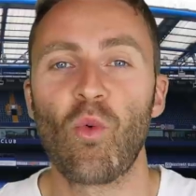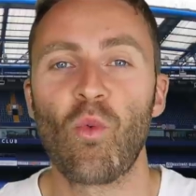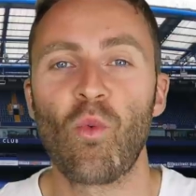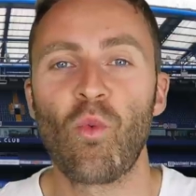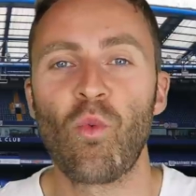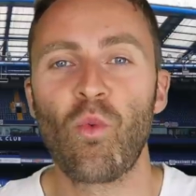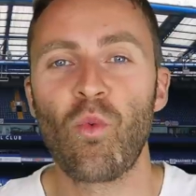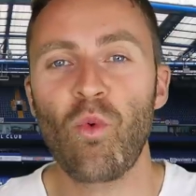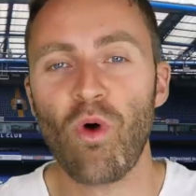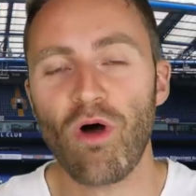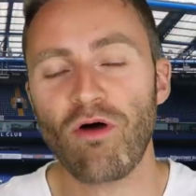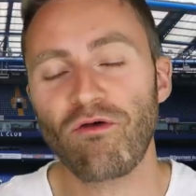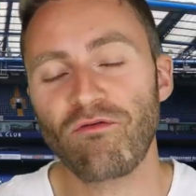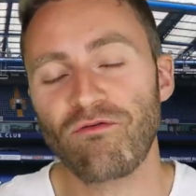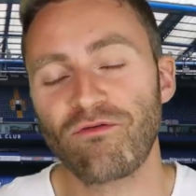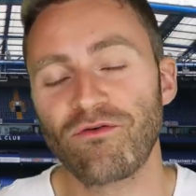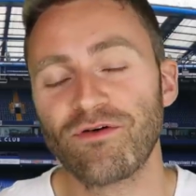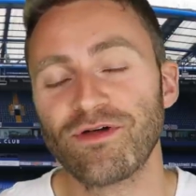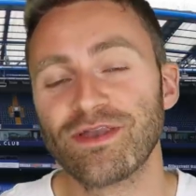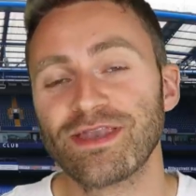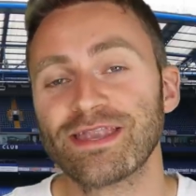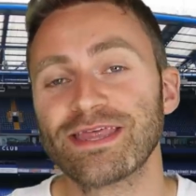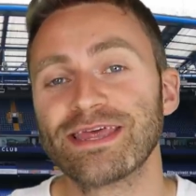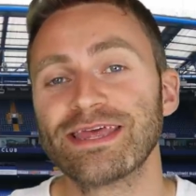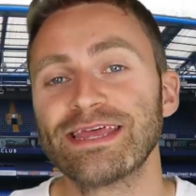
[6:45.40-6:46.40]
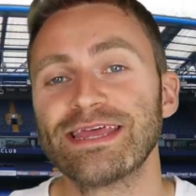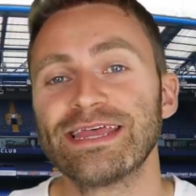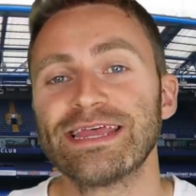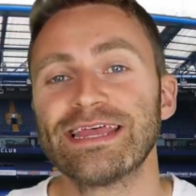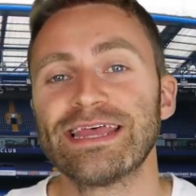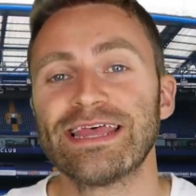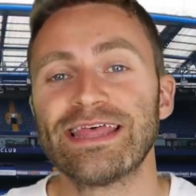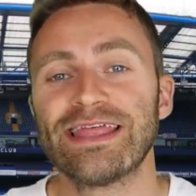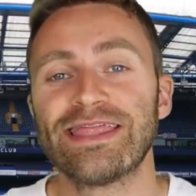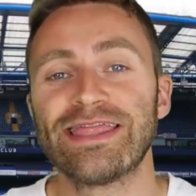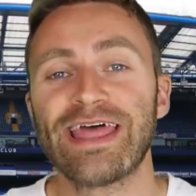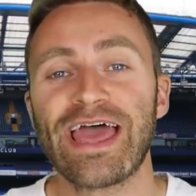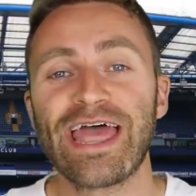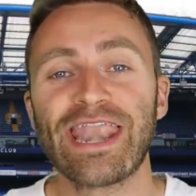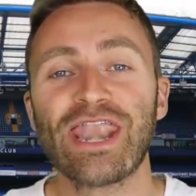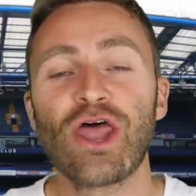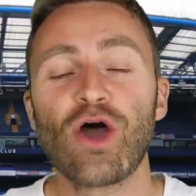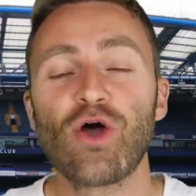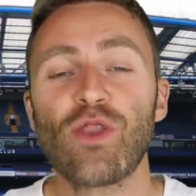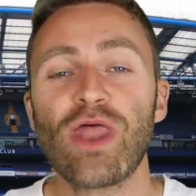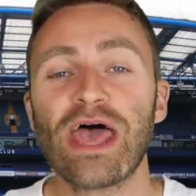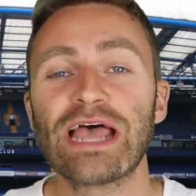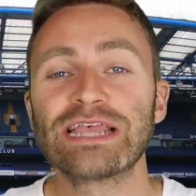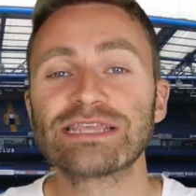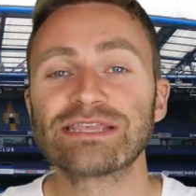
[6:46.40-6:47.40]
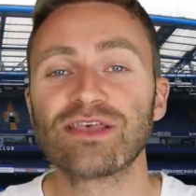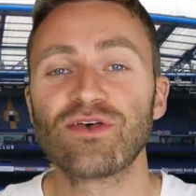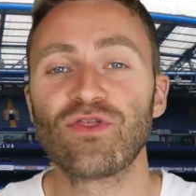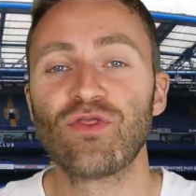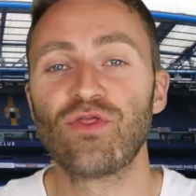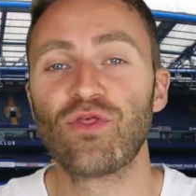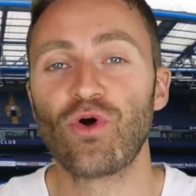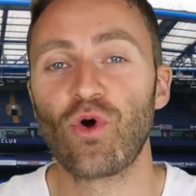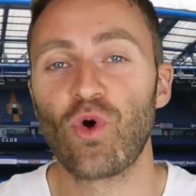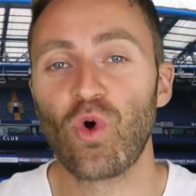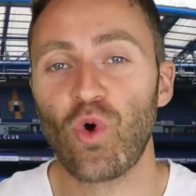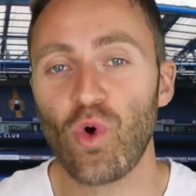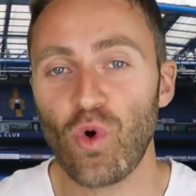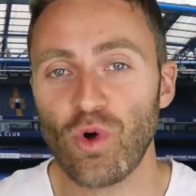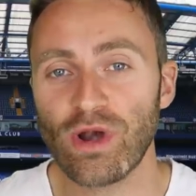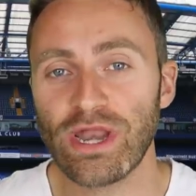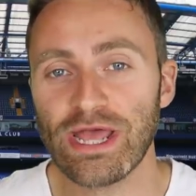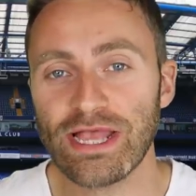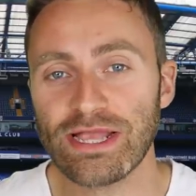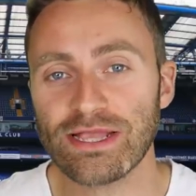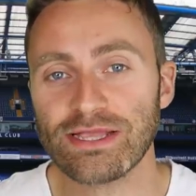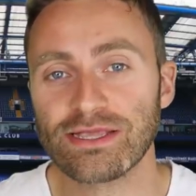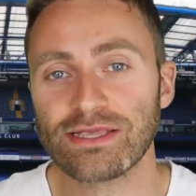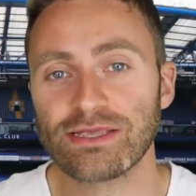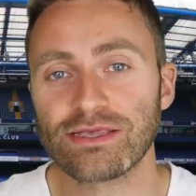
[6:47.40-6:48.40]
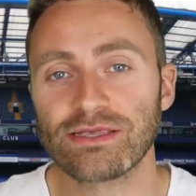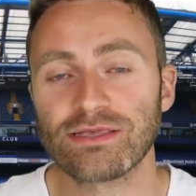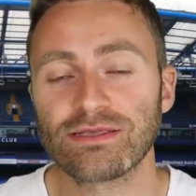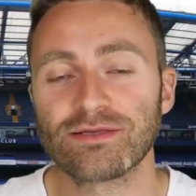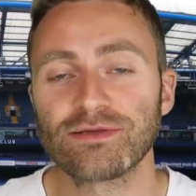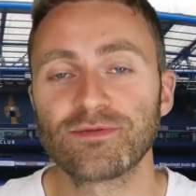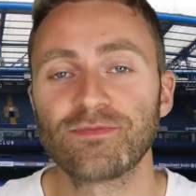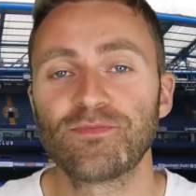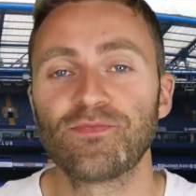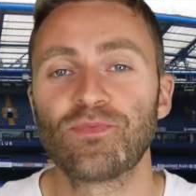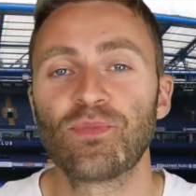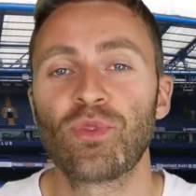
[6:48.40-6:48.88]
Watford. They're known as the Hornets.